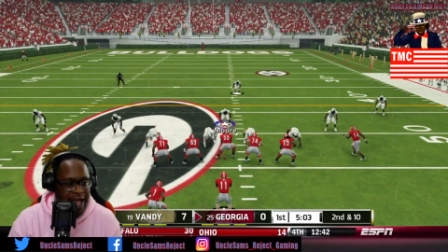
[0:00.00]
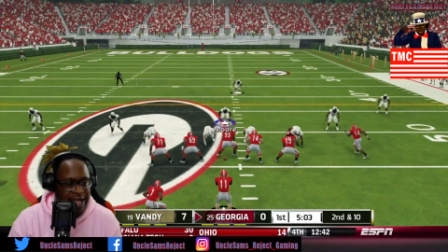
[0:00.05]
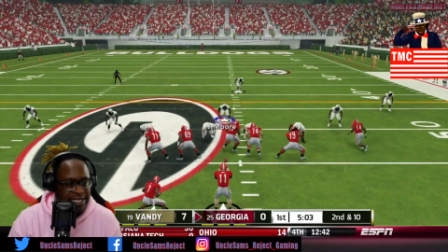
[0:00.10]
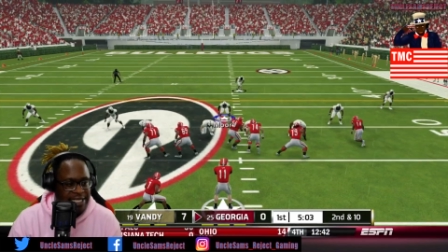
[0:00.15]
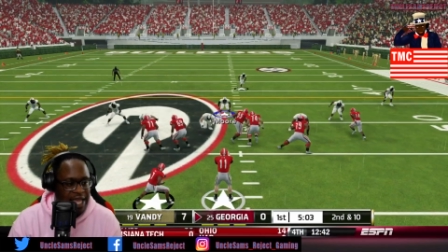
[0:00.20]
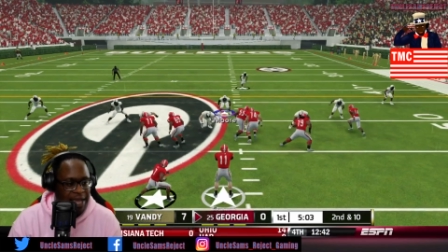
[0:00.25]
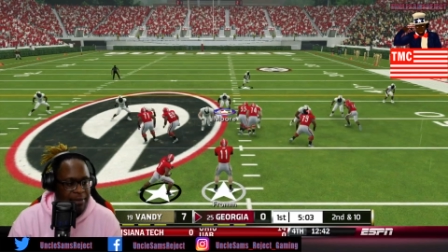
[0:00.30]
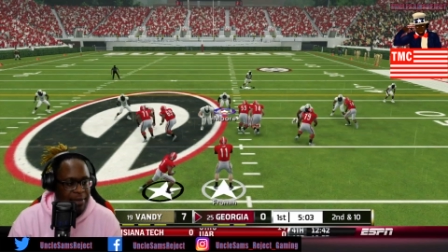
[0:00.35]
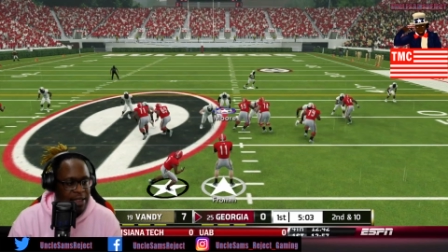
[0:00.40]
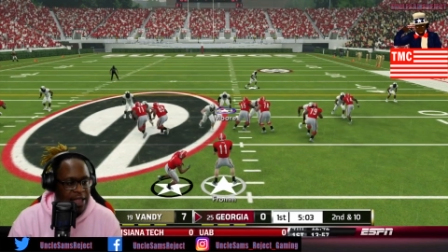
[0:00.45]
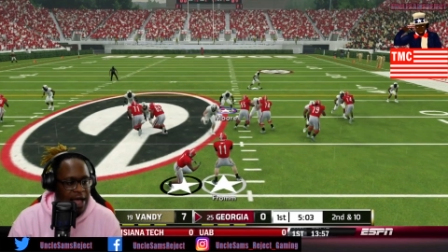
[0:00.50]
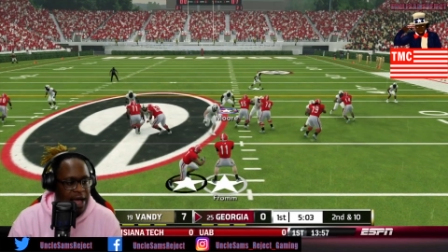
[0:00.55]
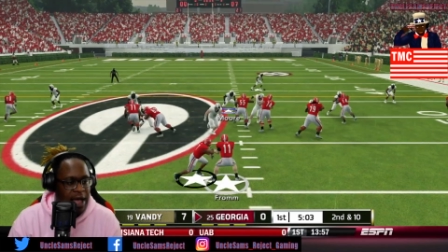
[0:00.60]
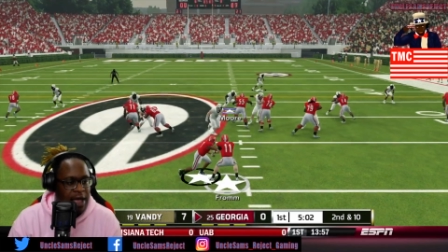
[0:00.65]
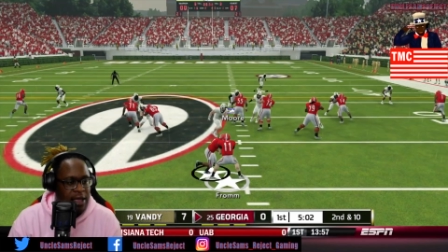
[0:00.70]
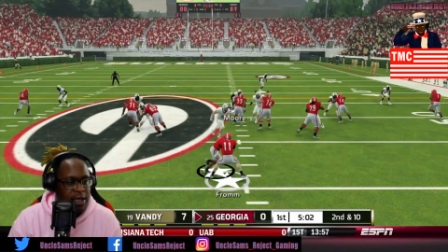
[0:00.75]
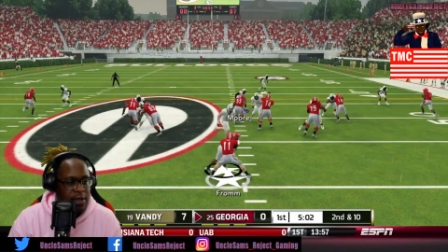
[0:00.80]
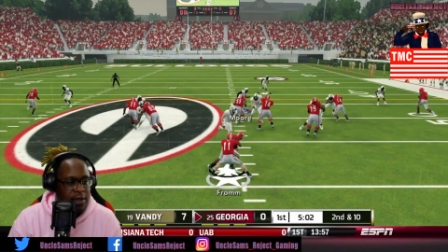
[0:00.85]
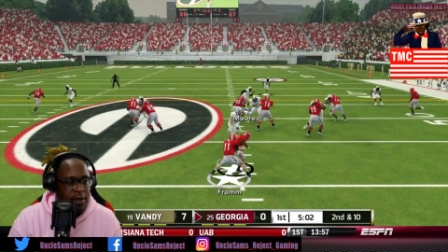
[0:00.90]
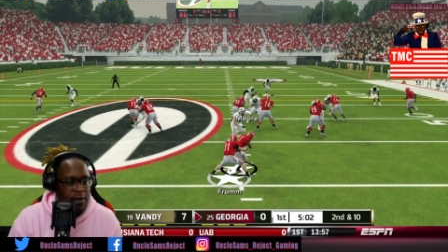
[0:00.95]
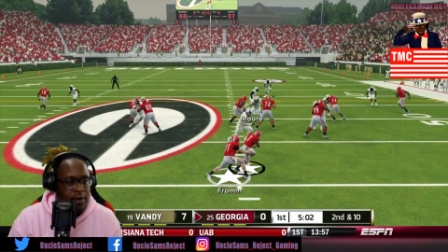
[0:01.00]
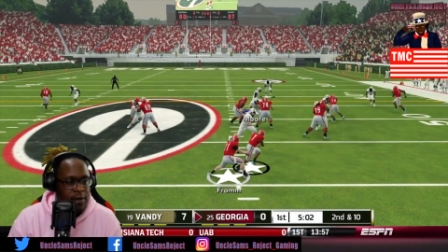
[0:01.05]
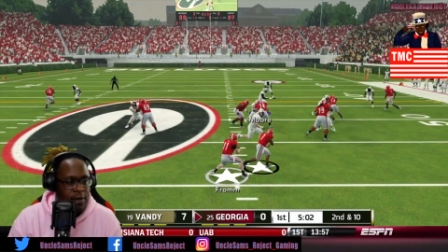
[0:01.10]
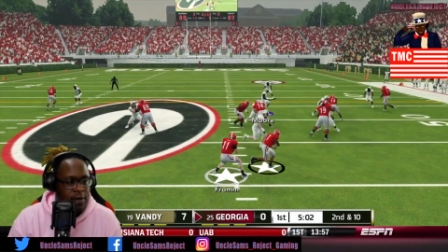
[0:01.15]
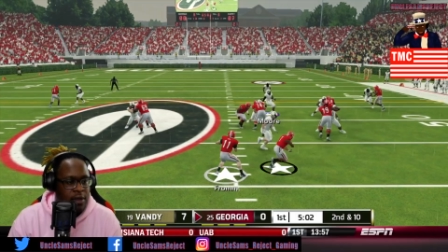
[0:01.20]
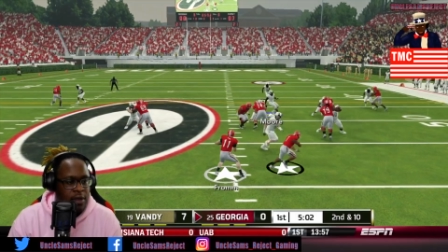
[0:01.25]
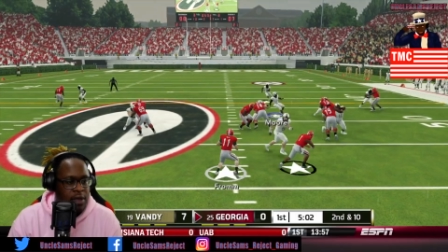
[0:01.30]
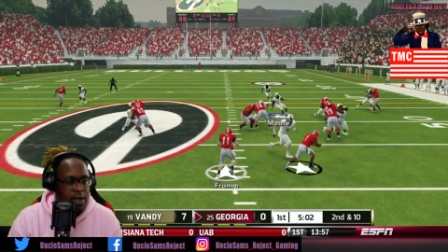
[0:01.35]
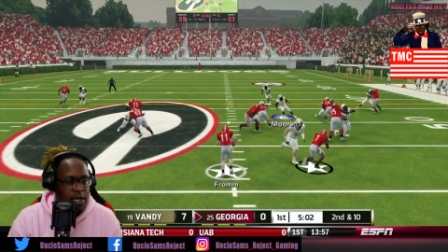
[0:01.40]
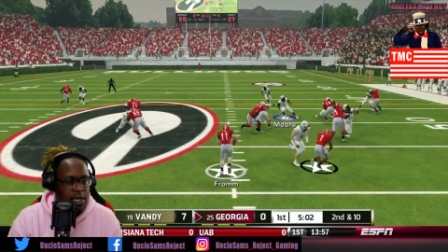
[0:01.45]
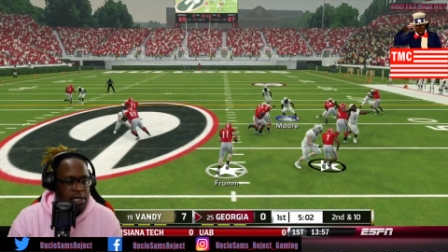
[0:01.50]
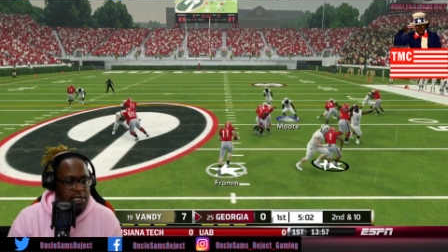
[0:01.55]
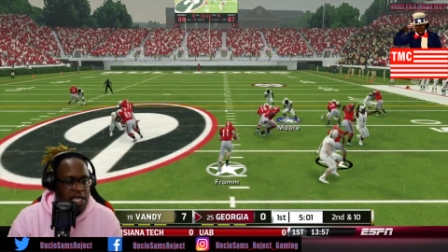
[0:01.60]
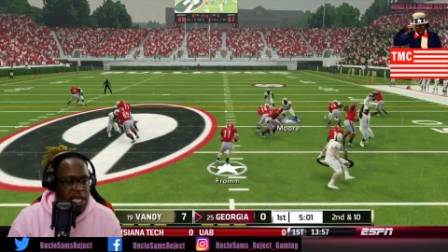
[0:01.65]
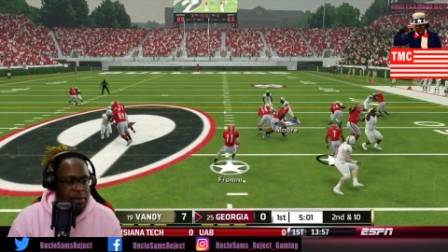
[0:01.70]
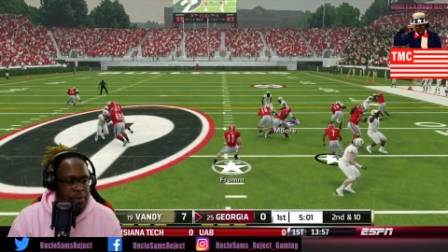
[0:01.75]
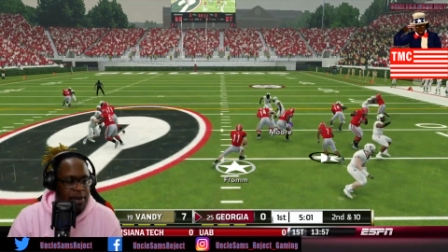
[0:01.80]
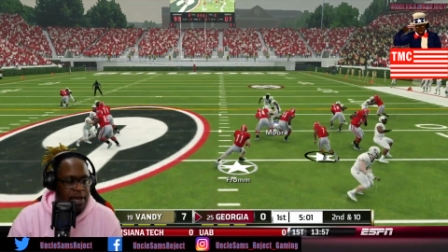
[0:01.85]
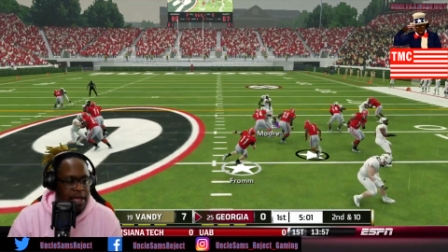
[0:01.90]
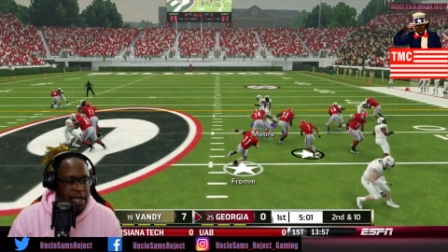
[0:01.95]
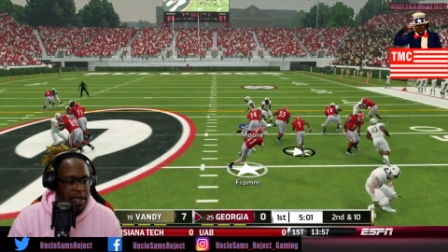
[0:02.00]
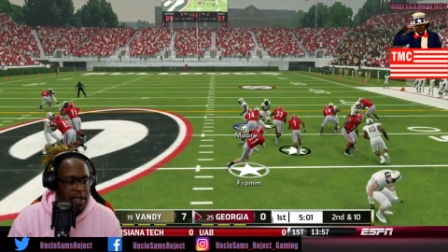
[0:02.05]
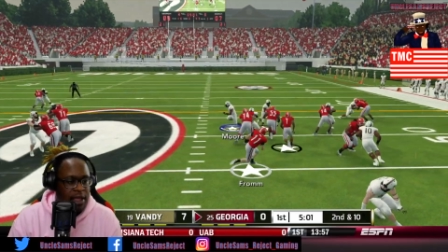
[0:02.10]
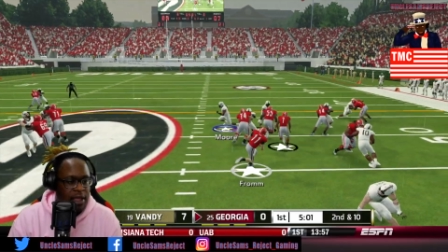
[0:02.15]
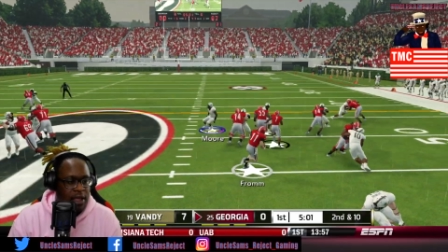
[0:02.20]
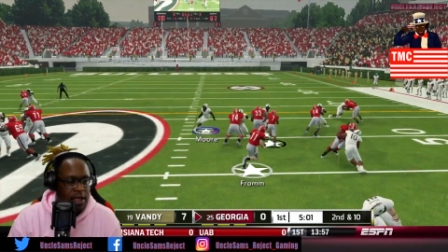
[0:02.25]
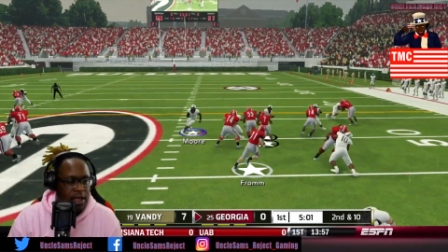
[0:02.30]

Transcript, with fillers: last game a lot. Just keeping it.